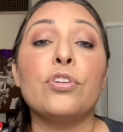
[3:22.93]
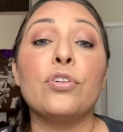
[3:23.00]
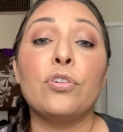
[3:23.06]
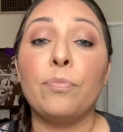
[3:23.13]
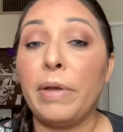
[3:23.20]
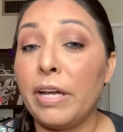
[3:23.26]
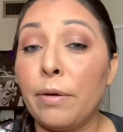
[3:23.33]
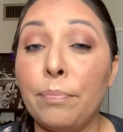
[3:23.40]
your
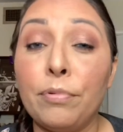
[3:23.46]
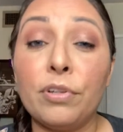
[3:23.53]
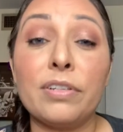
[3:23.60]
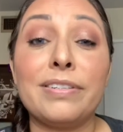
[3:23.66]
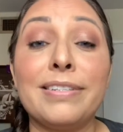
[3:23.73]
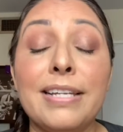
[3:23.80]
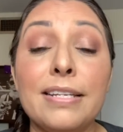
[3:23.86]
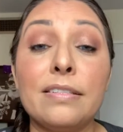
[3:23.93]
makeup
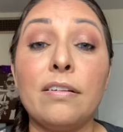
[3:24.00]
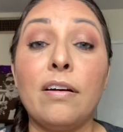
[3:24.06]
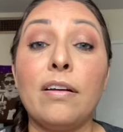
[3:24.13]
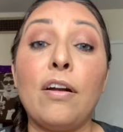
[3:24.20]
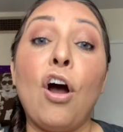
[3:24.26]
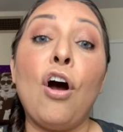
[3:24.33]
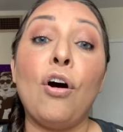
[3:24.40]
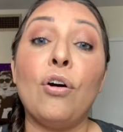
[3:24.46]
look stays
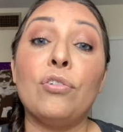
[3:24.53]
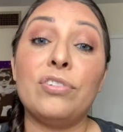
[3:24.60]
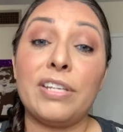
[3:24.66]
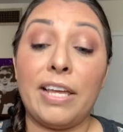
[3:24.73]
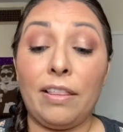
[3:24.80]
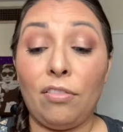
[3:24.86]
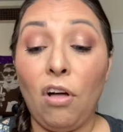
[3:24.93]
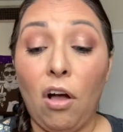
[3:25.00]
on all
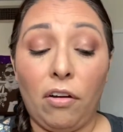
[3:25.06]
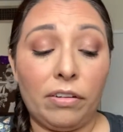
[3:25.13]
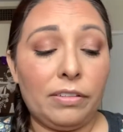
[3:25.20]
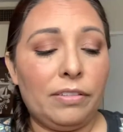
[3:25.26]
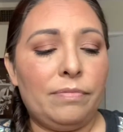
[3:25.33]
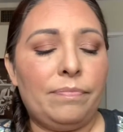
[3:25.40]
day long.